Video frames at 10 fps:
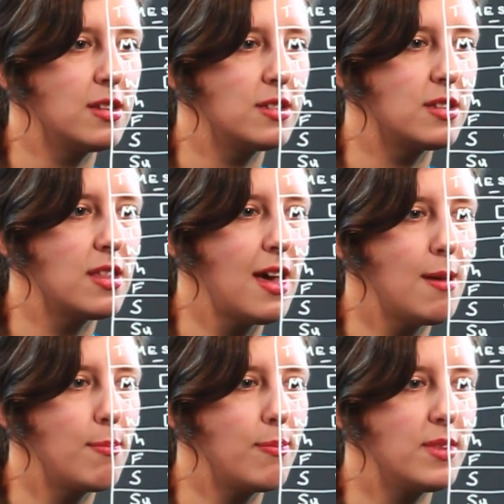So that
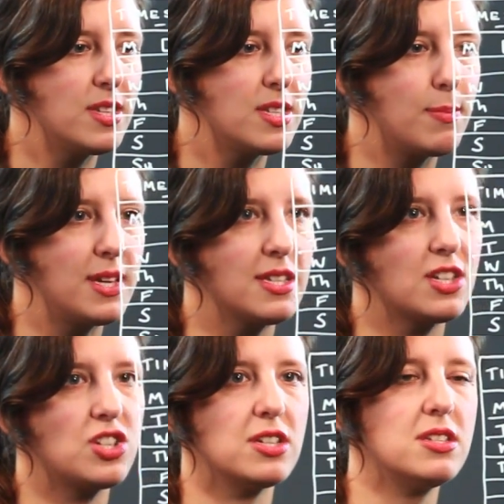is the basic
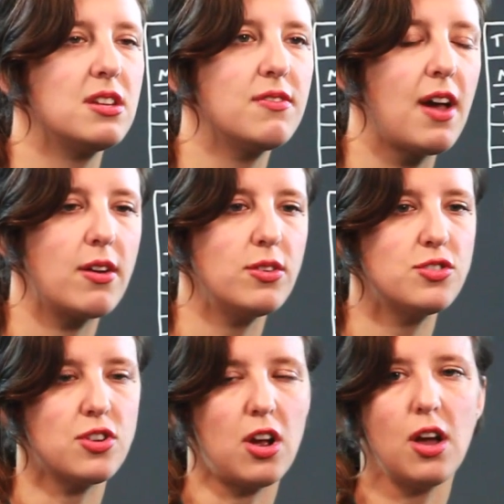gist of how you
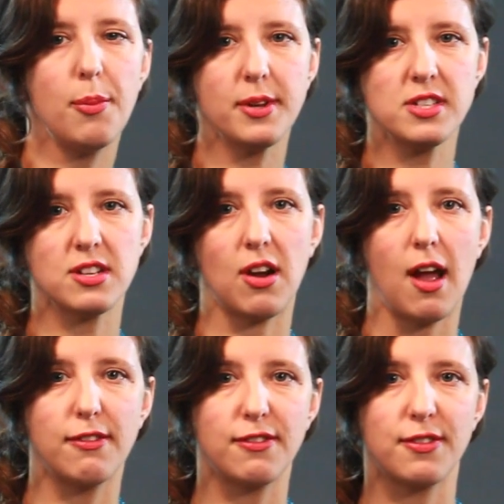draw a
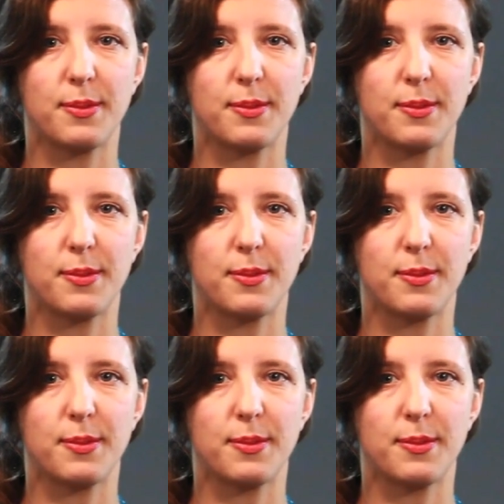pictograph.